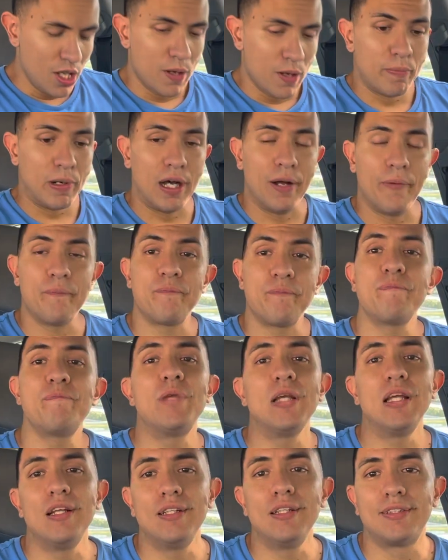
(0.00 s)
But
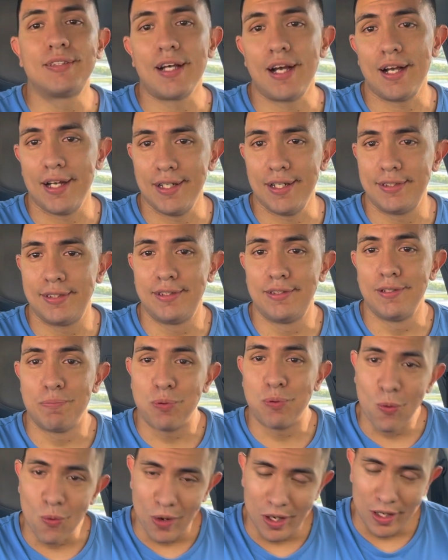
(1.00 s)
besides the
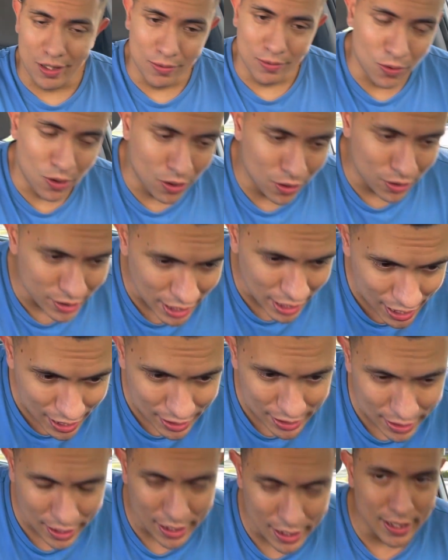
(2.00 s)
point, well,
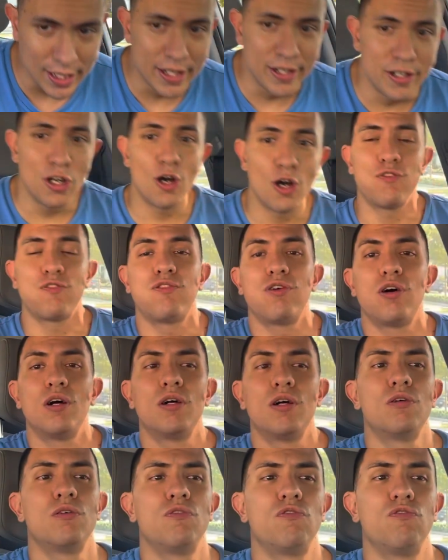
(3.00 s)
that uh, enough
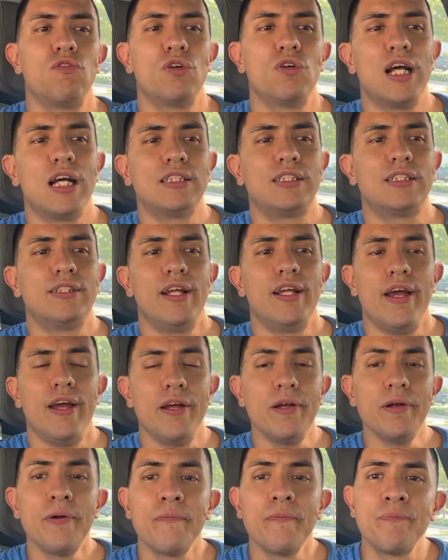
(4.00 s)
for that
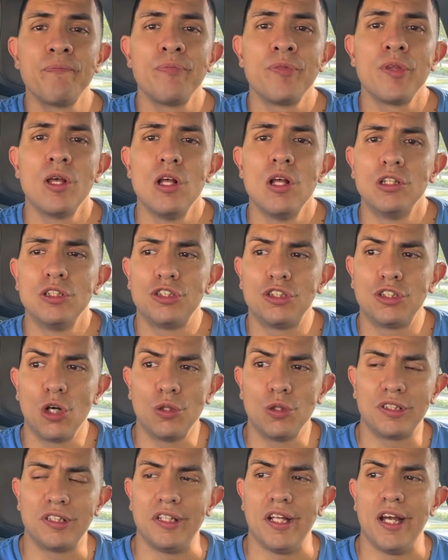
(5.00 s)
today. So
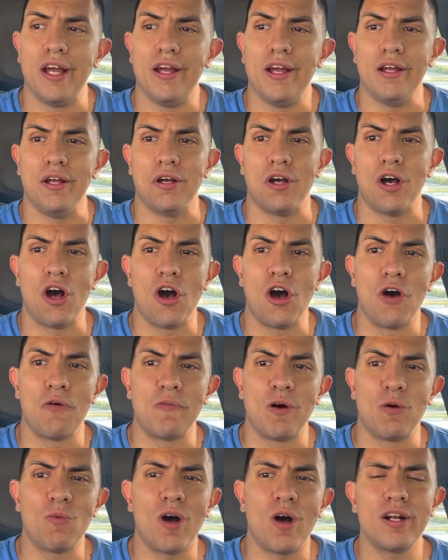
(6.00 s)
today, um,
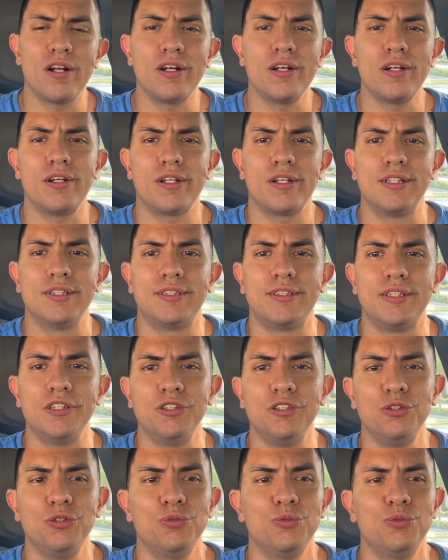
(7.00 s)
I wanted to
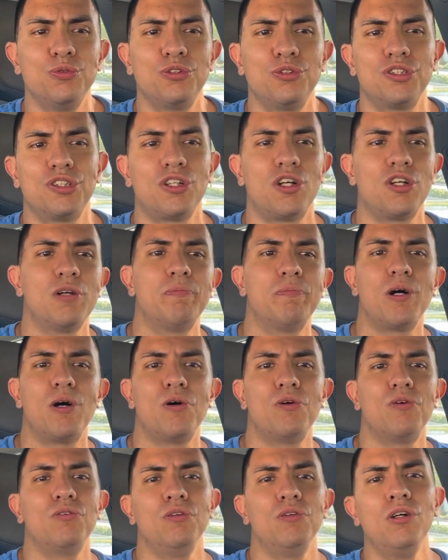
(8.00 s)
continue to talk
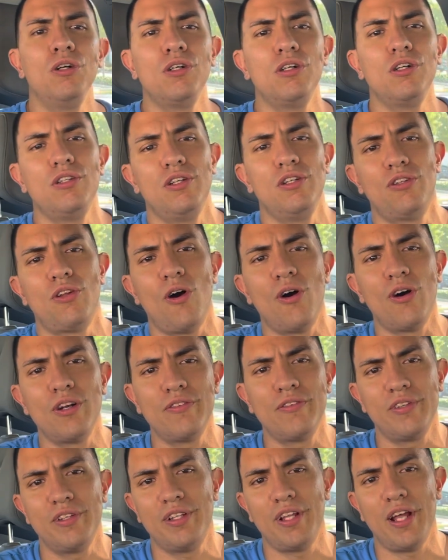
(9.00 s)
about uh, the dawn
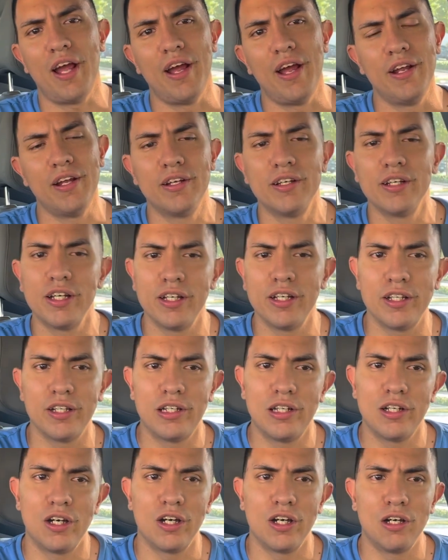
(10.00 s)
of the day
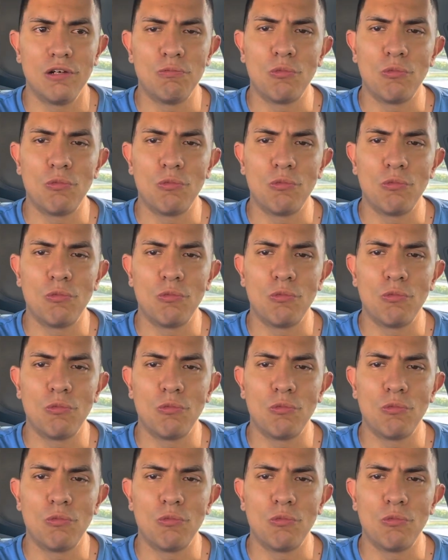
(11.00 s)
and uh,